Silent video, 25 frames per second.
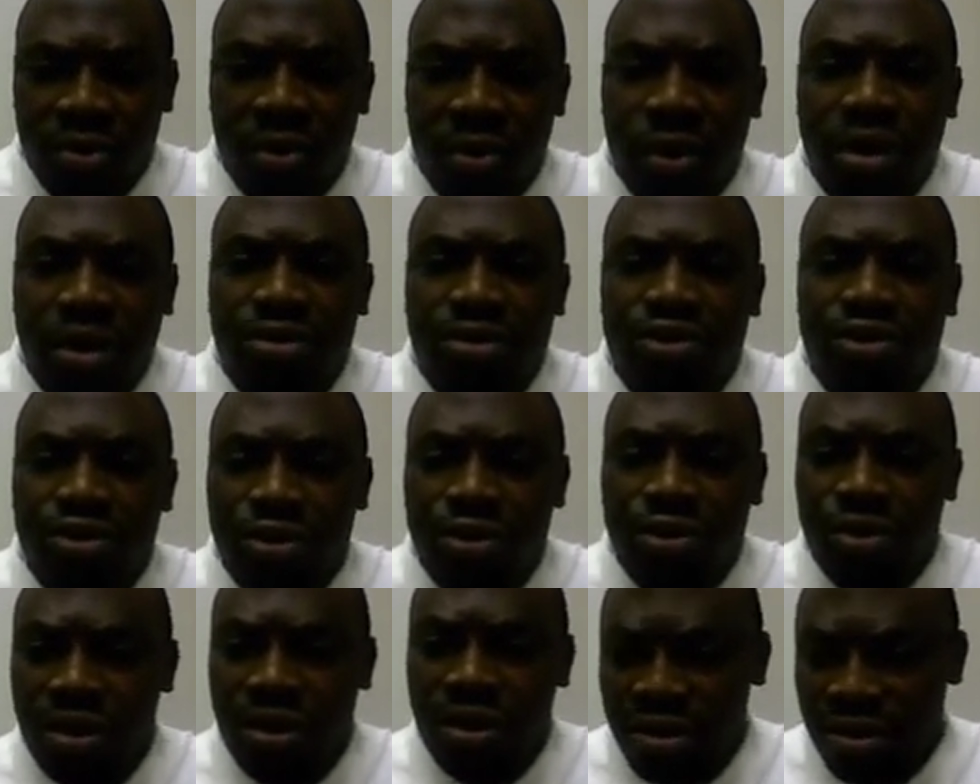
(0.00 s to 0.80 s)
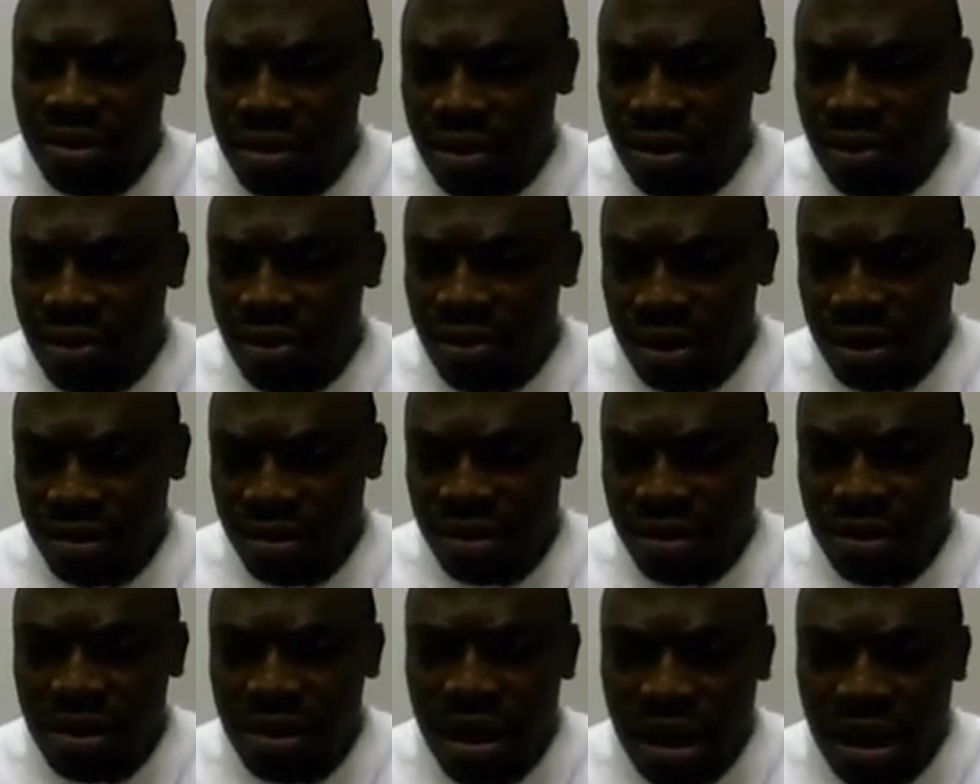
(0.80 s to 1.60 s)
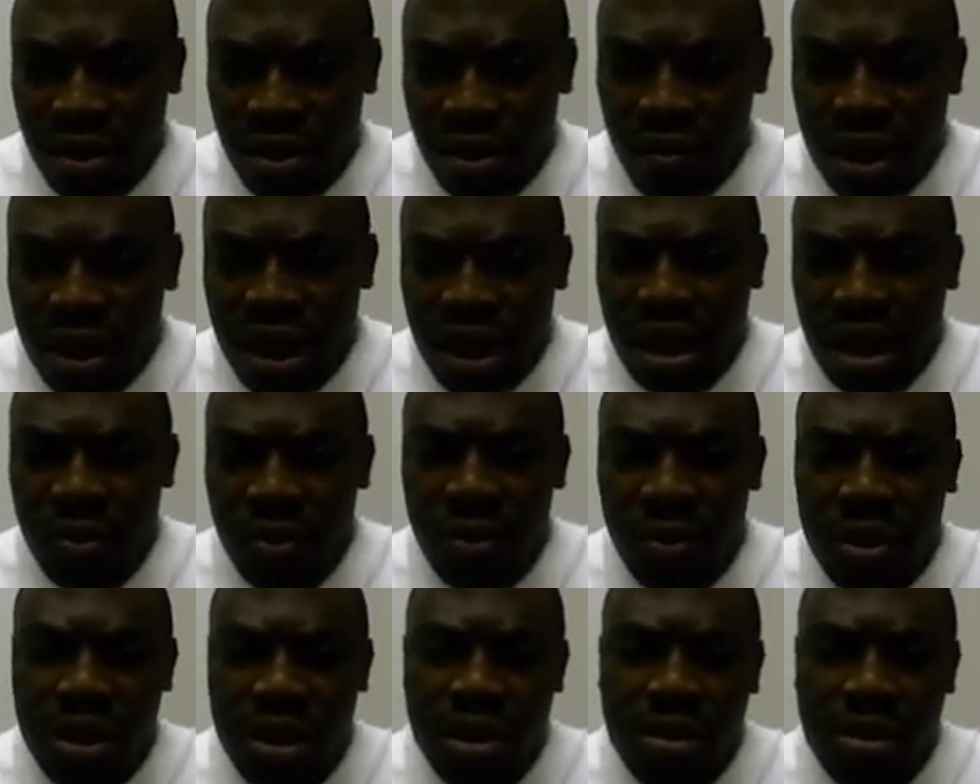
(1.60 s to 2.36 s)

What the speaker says: We want to show you the secrets, and then we're gonna